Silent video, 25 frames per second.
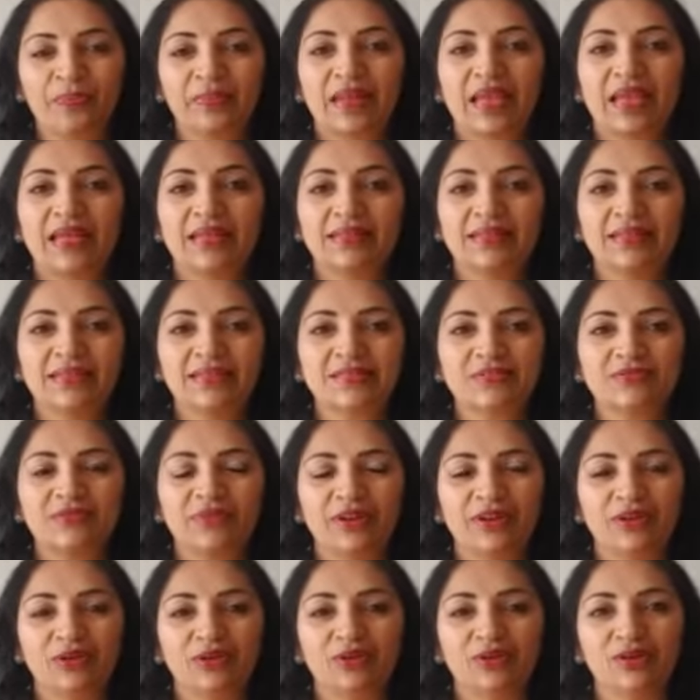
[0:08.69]
In this
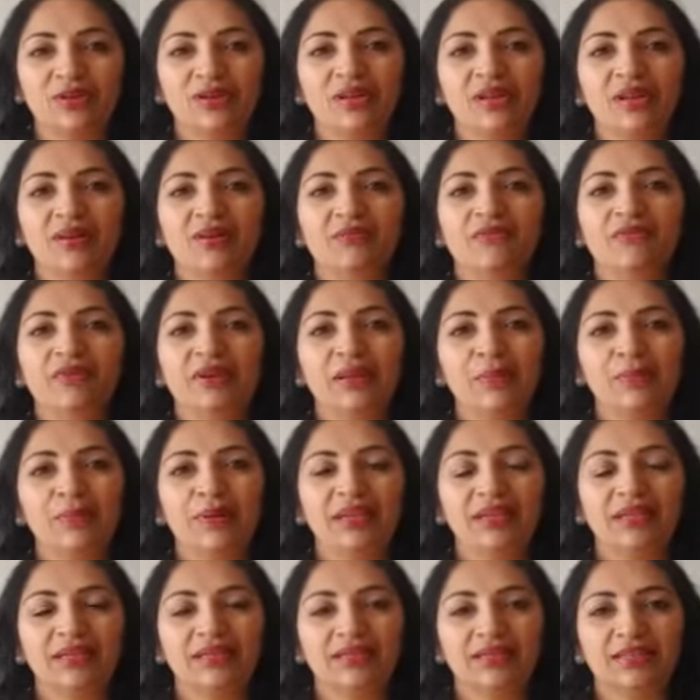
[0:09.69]
video, we'll
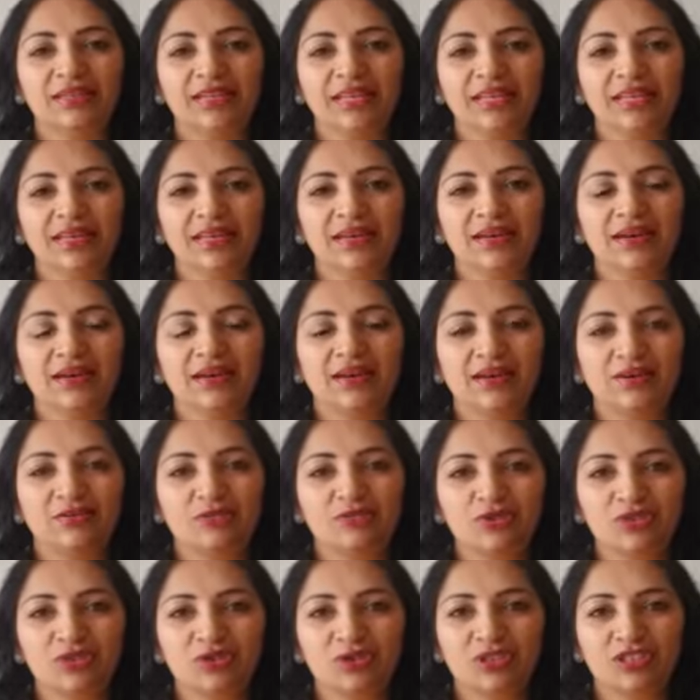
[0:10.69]
be learning
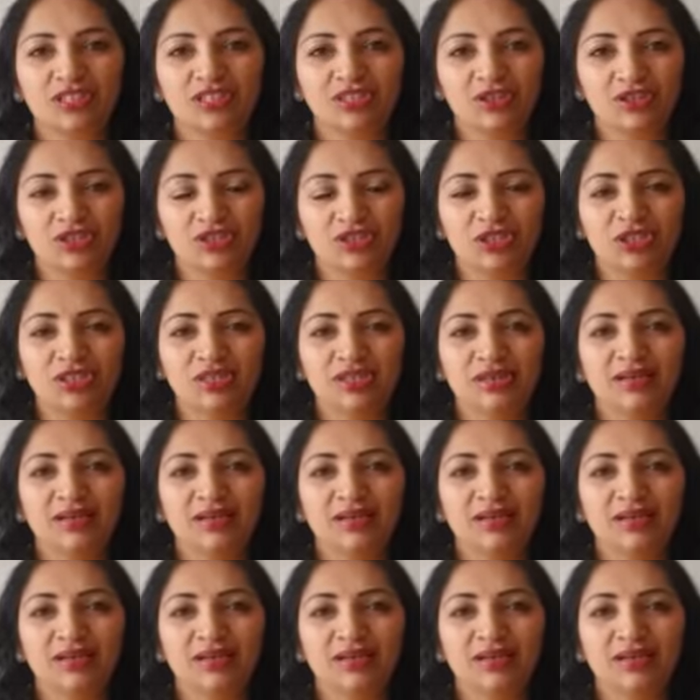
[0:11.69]
how to teach